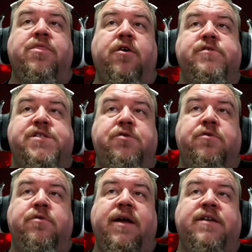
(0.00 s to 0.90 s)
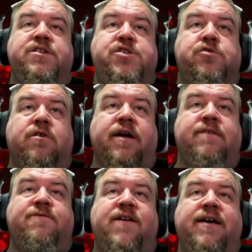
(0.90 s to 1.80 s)
Those who endure
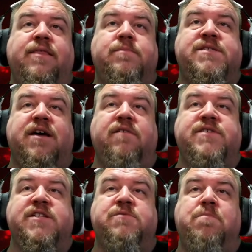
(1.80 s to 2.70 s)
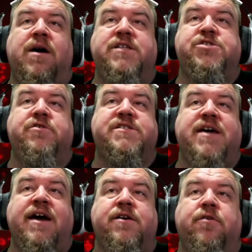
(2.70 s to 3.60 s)
it find themselves as monstrous
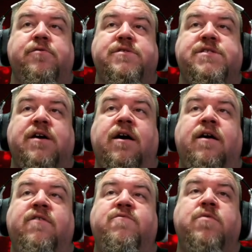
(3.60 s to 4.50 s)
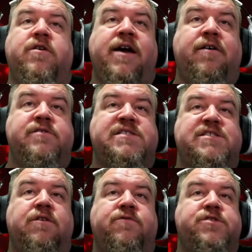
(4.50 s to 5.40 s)
echoes of Murnau's
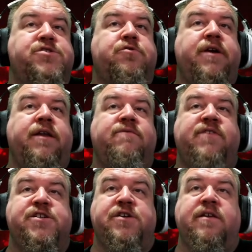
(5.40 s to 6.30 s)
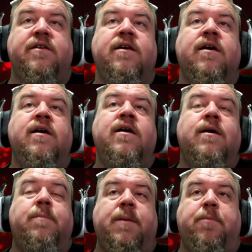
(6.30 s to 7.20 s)
silver screen vision.
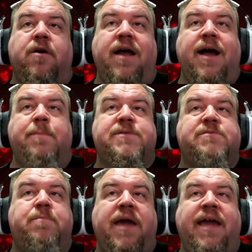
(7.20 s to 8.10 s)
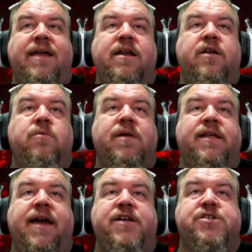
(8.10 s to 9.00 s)
But perhaps pain and
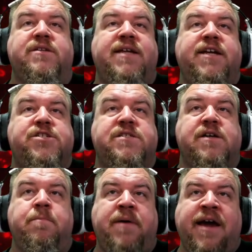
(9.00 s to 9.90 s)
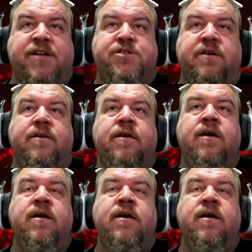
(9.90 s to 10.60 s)
humiliation teaches compassion